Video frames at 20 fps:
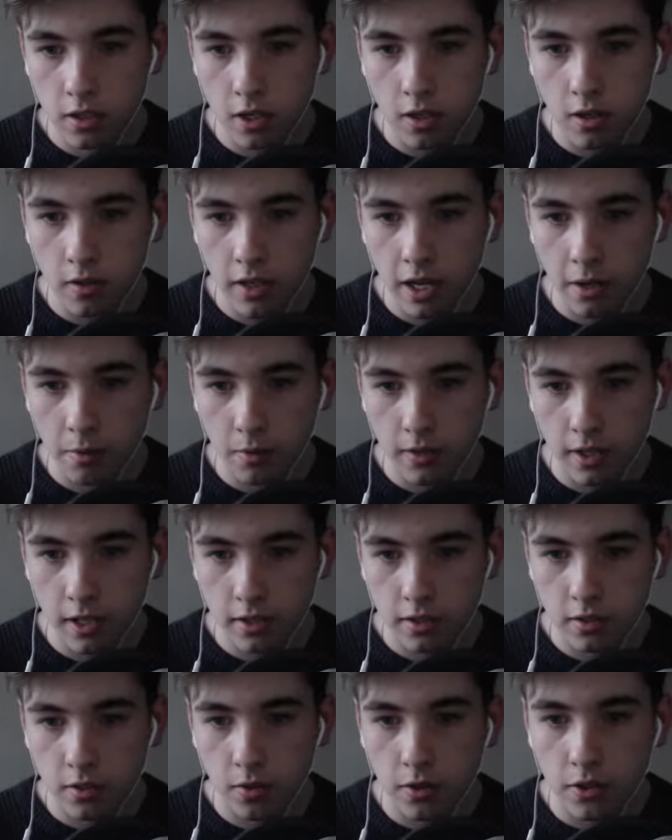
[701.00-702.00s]
No, not that one.
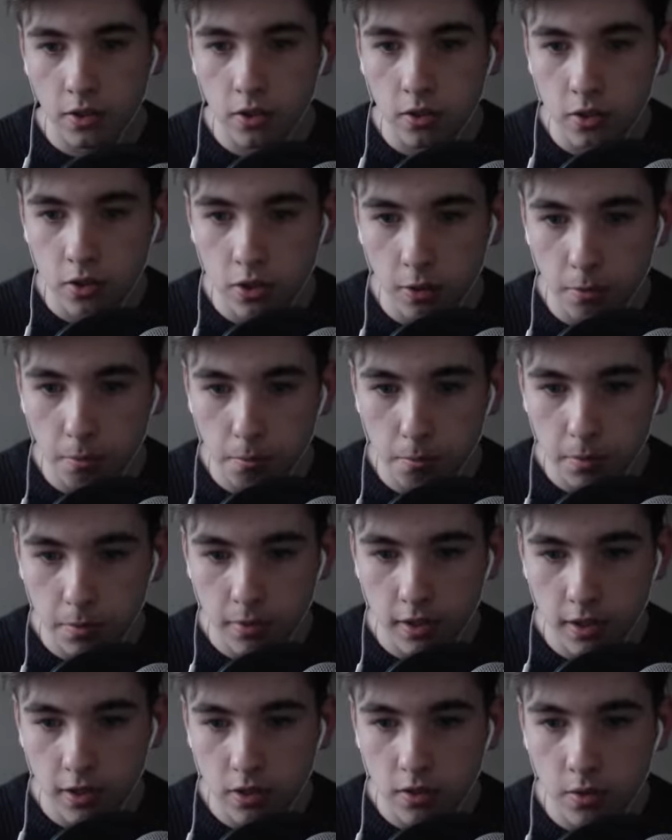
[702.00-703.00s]
That's not the good jump.
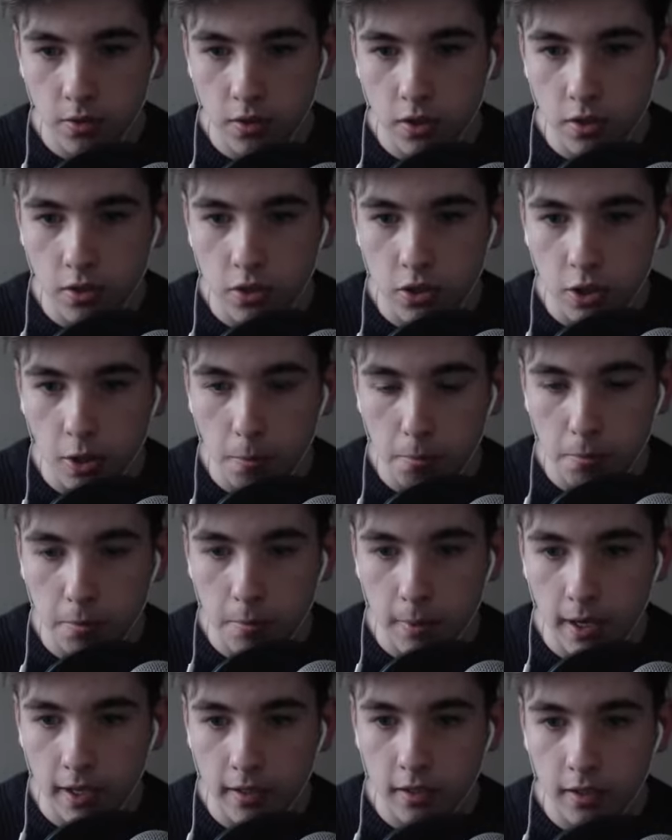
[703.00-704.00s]
That's not the good jump,
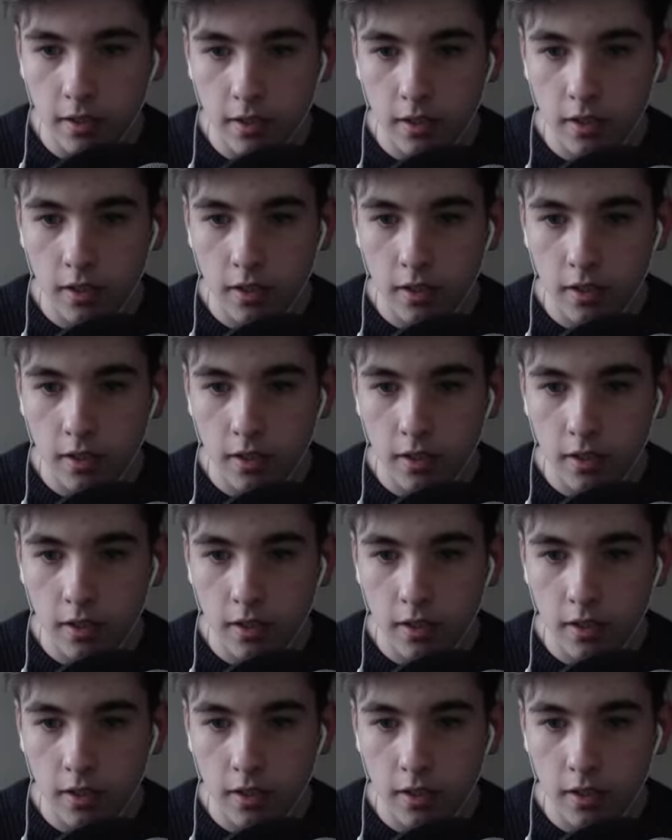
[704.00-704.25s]
man.